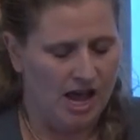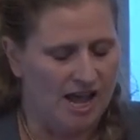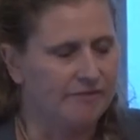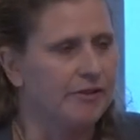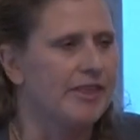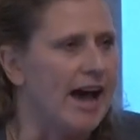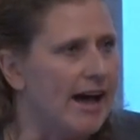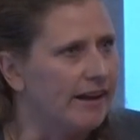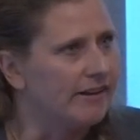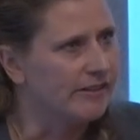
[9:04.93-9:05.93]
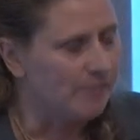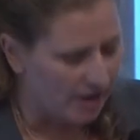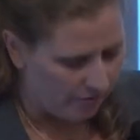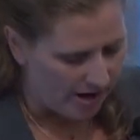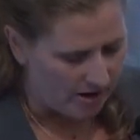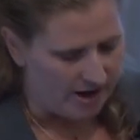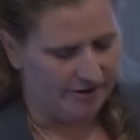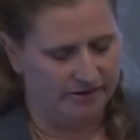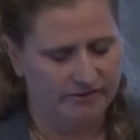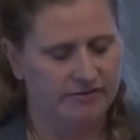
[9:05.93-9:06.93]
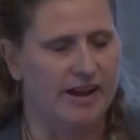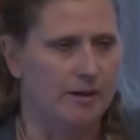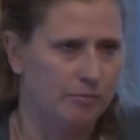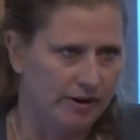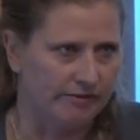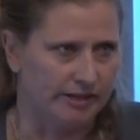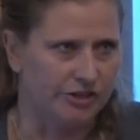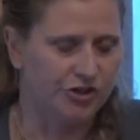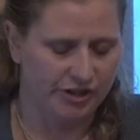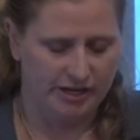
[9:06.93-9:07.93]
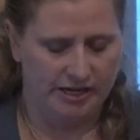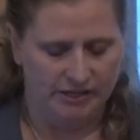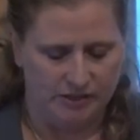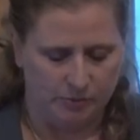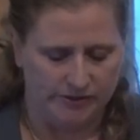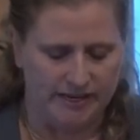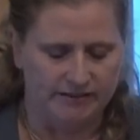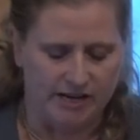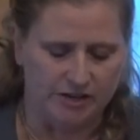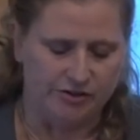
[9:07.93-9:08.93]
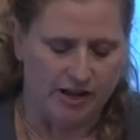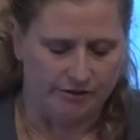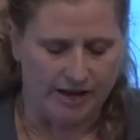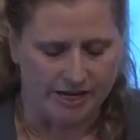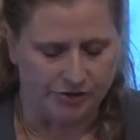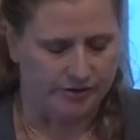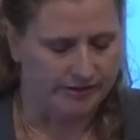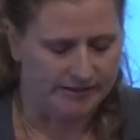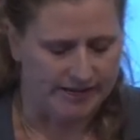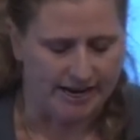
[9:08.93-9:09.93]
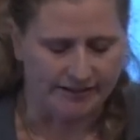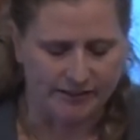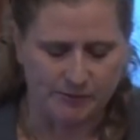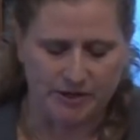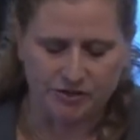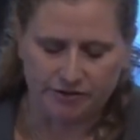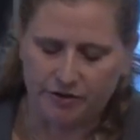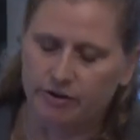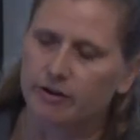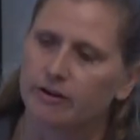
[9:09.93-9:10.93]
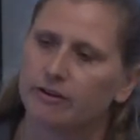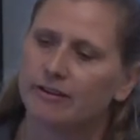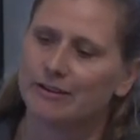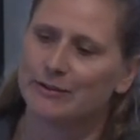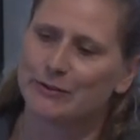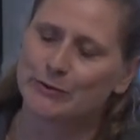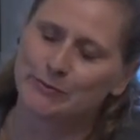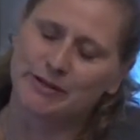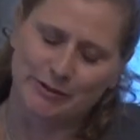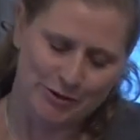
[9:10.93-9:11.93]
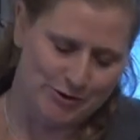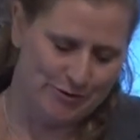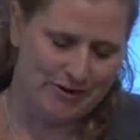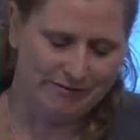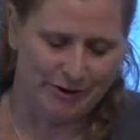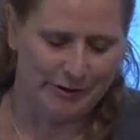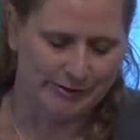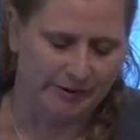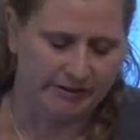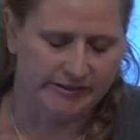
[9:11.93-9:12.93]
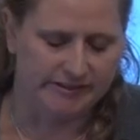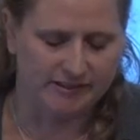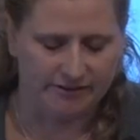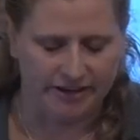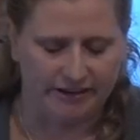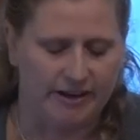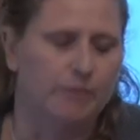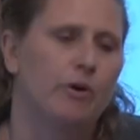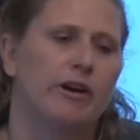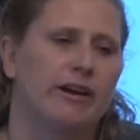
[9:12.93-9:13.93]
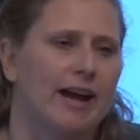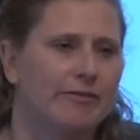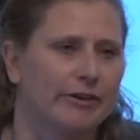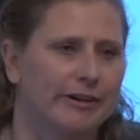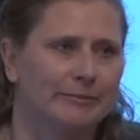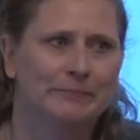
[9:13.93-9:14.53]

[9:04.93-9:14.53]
And for that, it is my great honor and privilege to present Dr. Ellen Einterz today to speak to, her, to speak to you of her experiences living and working in Africa.